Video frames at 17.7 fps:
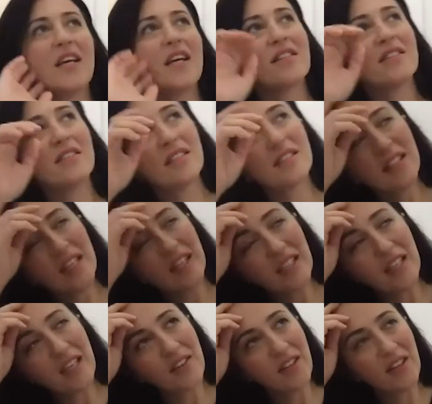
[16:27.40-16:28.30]
Yes,
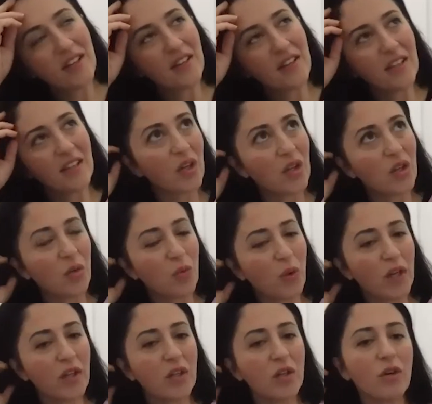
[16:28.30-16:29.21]
exactly. I think
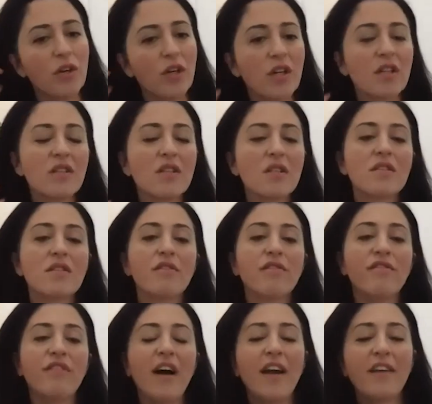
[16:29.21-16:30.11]
when you're in the
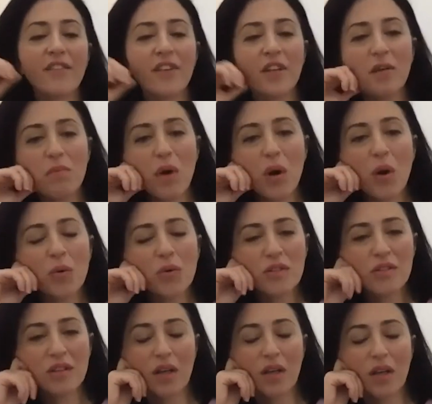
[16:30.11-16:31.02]
surviving mode,
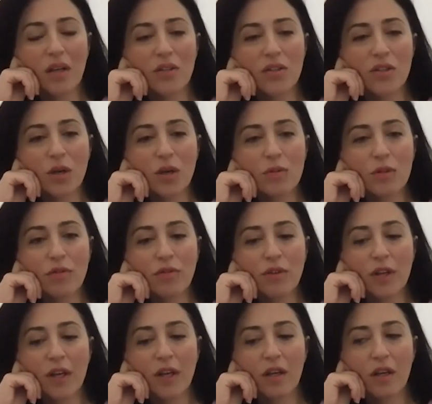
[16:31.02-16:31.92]
in terms of
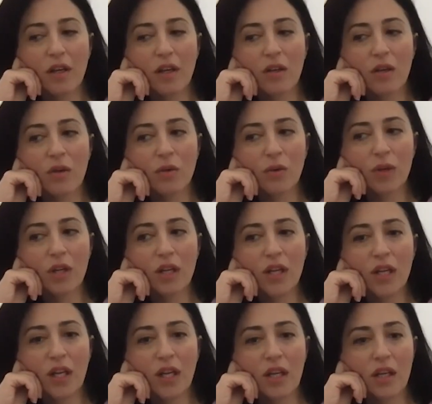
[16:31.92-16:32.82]
like, you
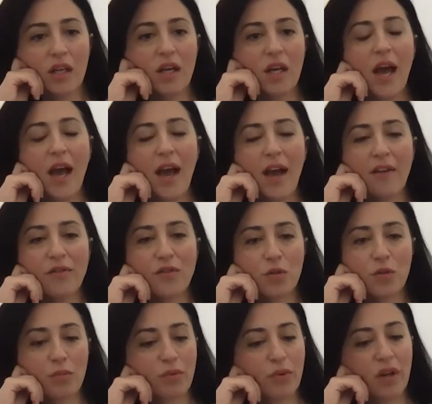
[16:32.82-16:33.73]
really have
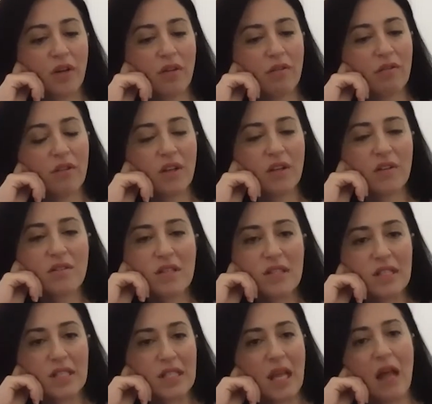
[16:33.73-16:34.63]
to bring this
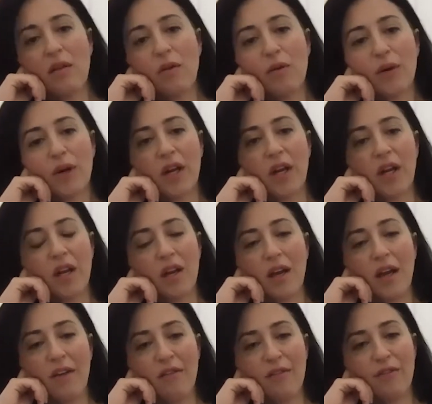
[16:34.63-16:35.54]
salary
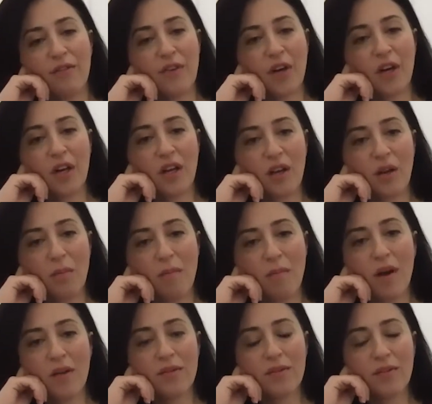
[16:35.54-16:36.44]
every
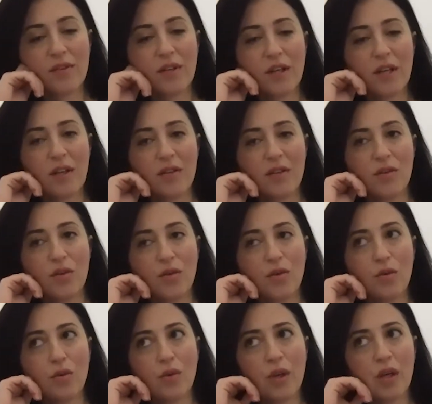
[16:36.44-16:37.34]
month and
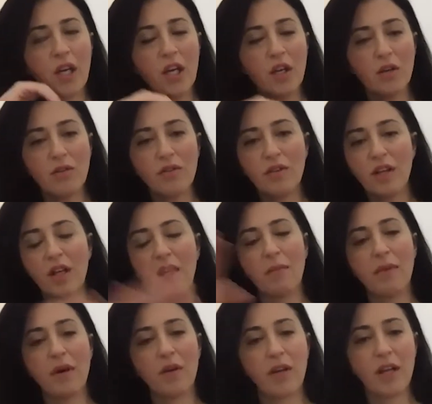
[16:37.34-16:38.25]
you cannot think
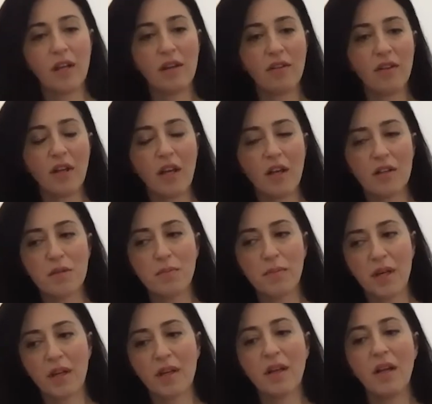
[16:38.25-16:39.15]
about anything else
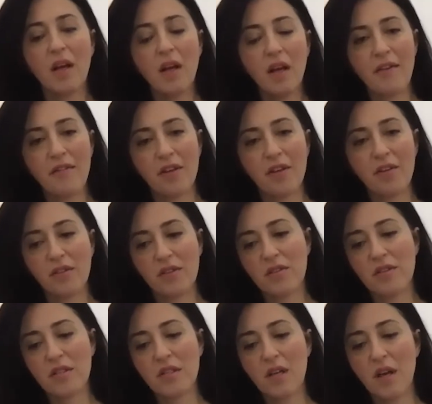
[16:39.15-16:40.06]
but having
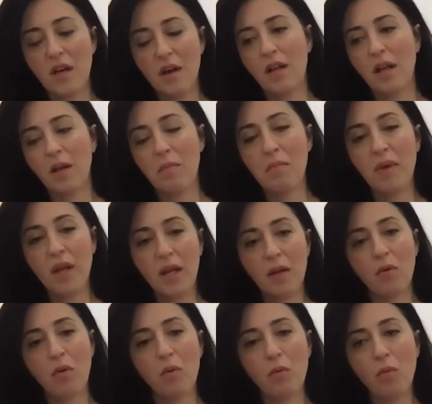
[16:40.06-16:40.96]
this like
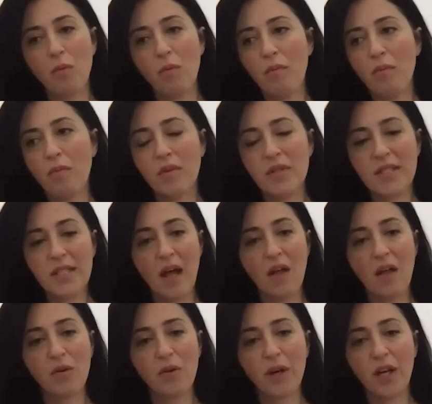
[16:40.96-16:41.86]
minimum
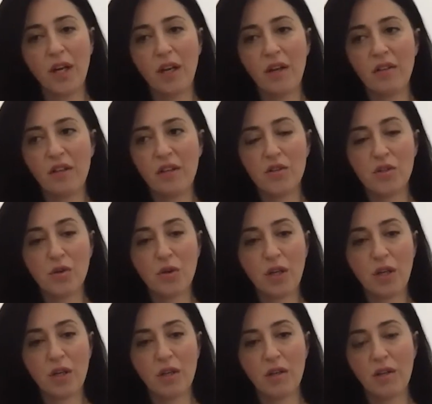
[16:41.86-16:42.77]
salary that you
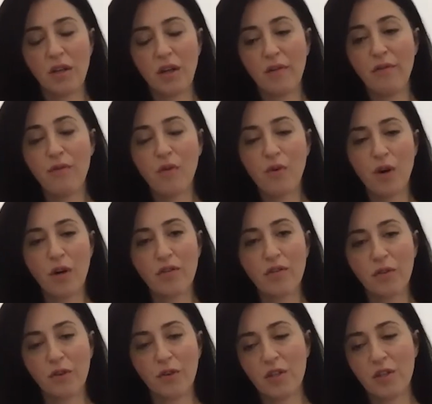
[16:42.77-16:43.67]
can afford
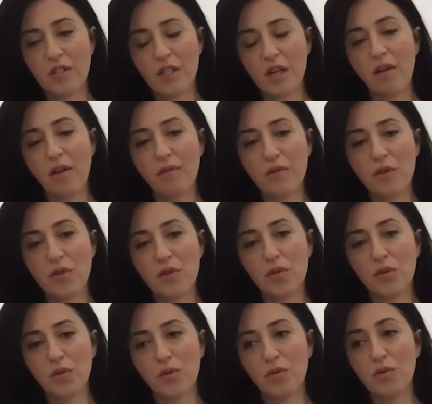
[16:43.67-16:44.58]
for yourself
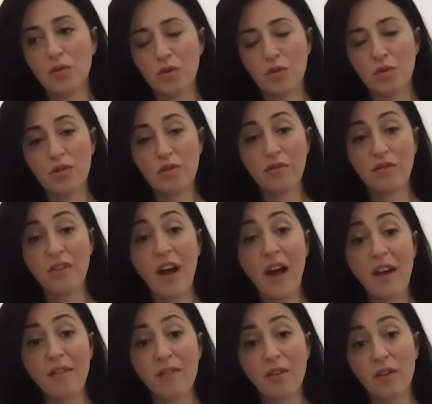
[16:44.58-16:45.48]
to
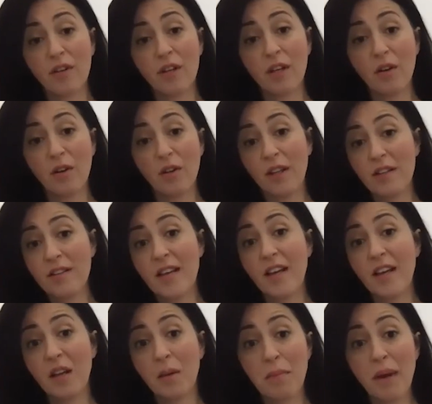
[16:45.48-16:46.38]
survive on a
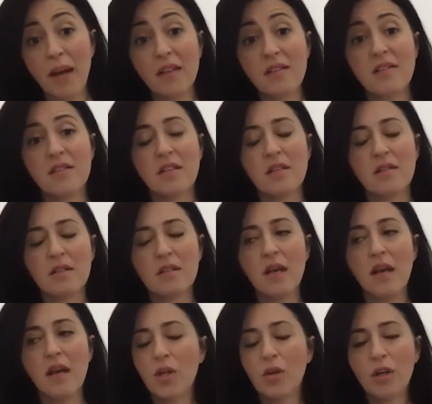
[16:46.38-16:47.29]
daily basis.
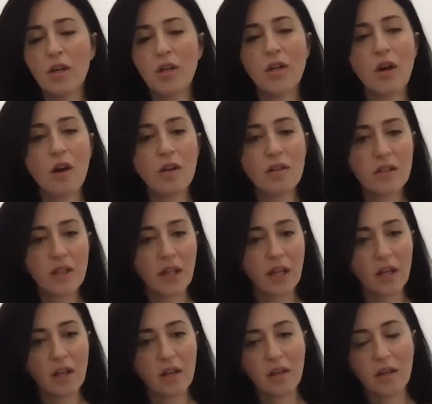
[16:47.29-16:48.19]
You're not
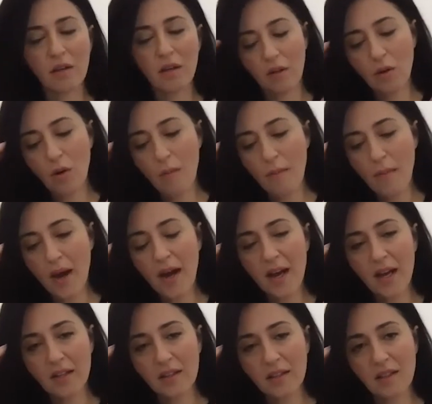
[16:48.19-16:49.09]
like, your
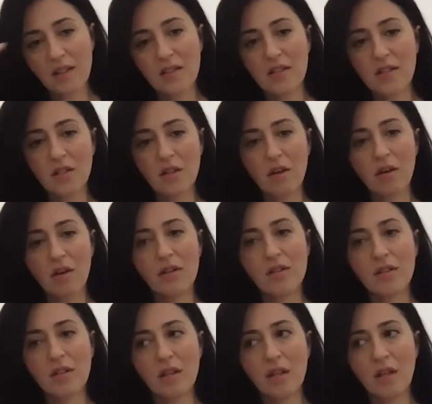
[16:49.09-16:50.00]
mind is not
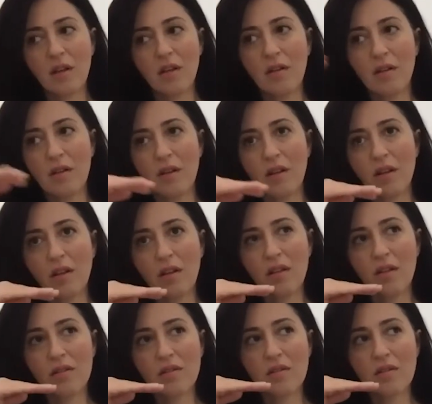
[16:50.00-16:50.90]
in
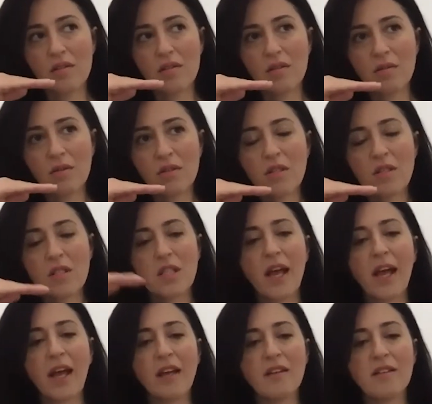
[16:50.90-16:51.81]
this
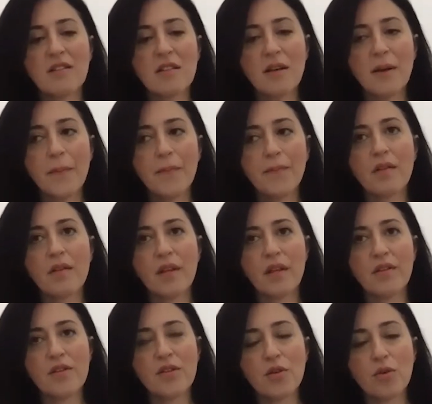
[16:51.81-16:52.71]
state
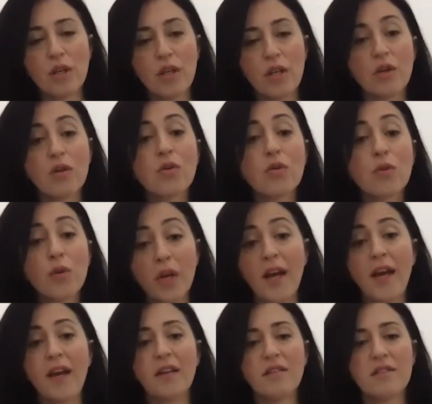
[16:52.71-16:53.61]
that you can
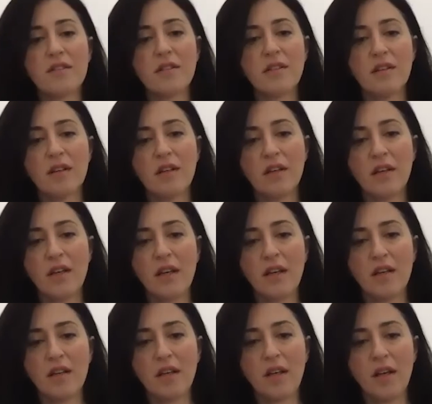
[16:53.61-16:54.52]
create
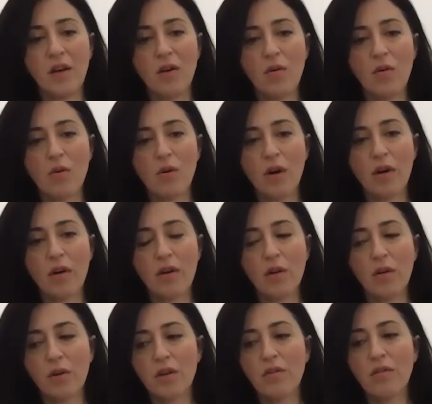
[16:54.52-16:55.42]
or
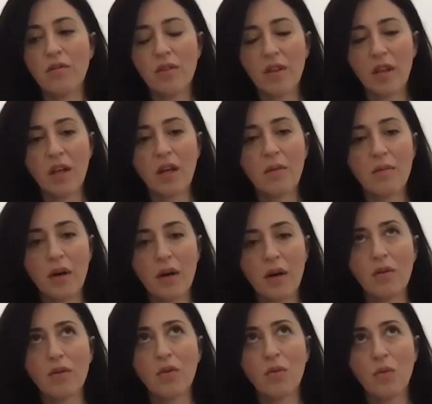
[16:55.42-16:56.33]
you can think
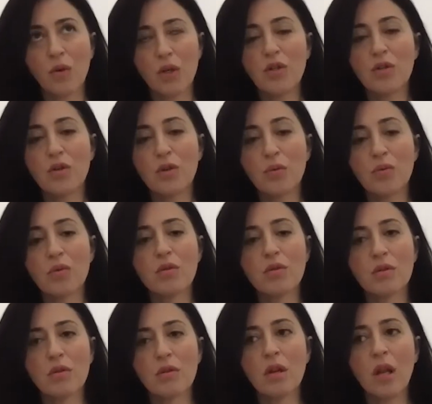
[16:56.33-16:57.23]
about what you
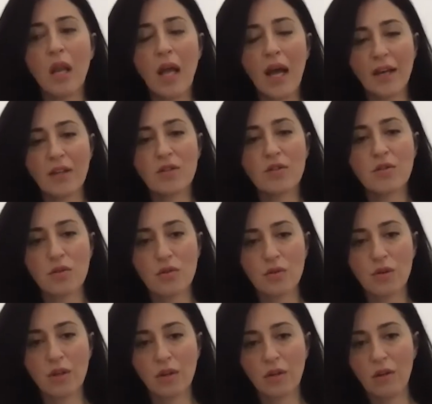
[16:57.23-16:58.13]
would like to do
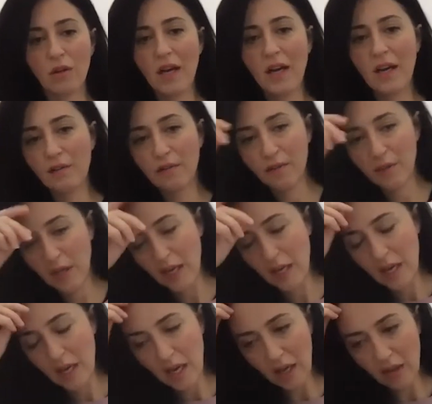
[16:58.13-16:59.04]
in your life.
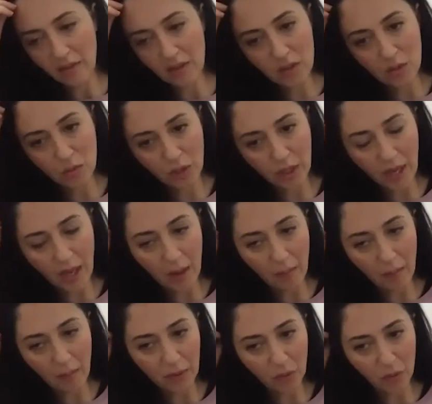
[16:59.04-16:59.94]
And this is what
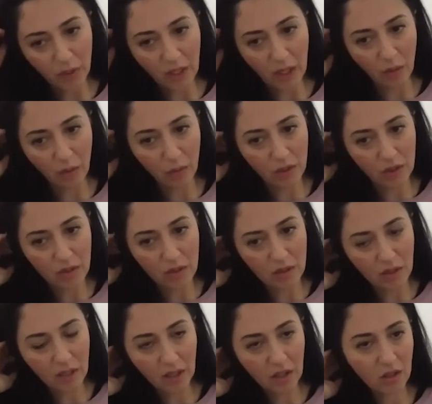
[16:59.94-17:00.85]
happened when I
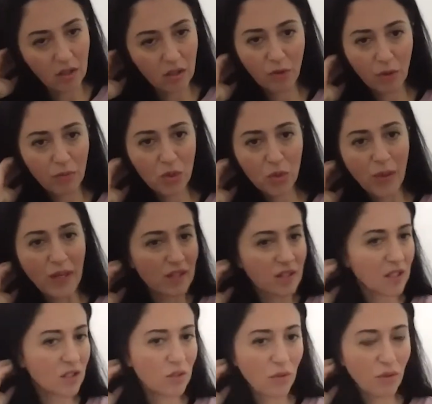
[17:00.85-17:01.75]
was like from
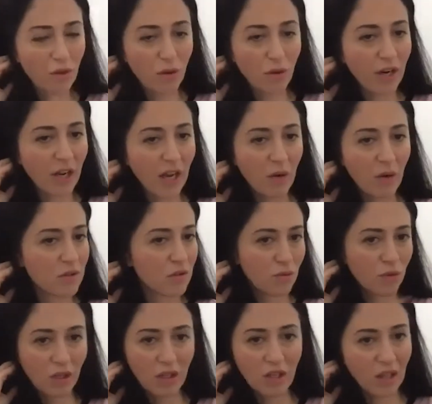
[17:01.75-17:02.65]
20 to 30. I was
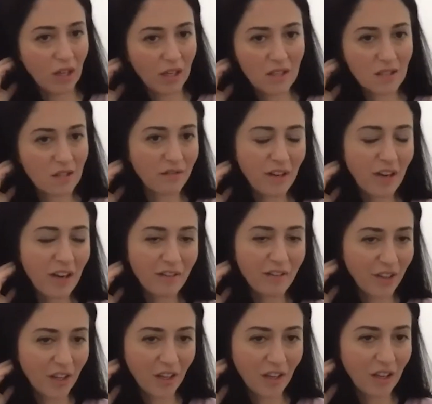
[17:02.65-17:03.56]
really like
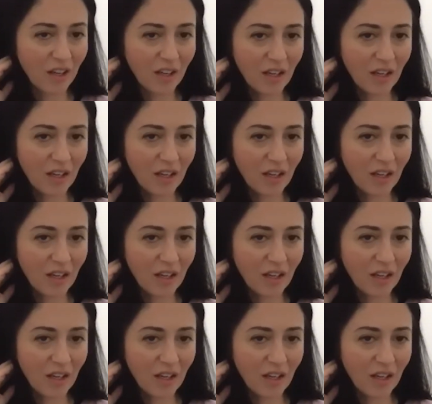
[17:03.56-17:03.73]
surviving.